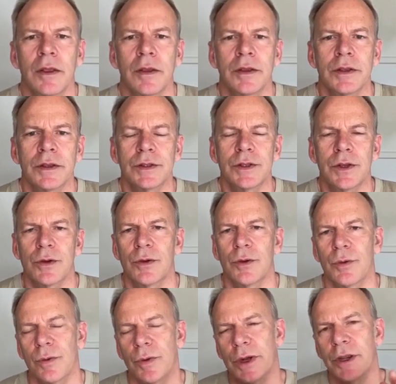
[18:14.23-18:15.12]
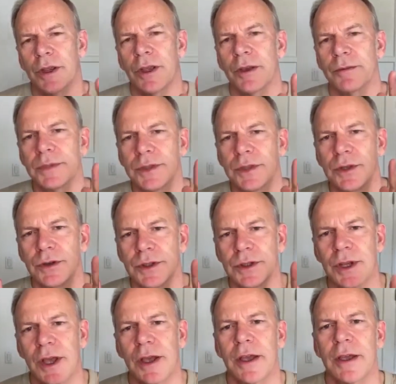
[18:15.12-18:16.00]
So when it comes to your
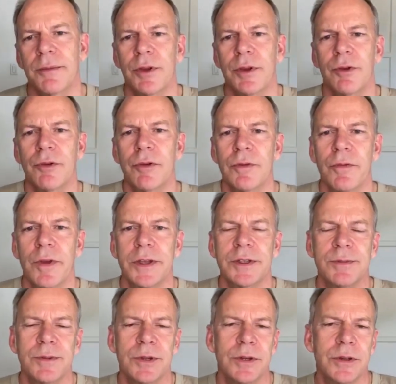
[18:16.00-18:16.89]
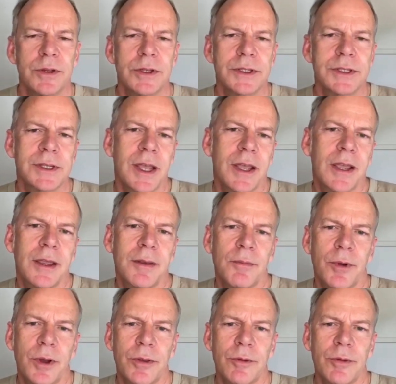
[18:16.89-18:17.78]
time and your investment are the same,
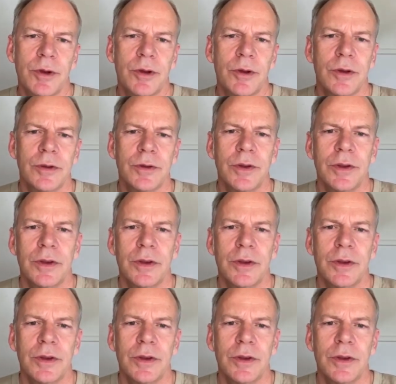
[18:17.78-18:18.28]
whether or not,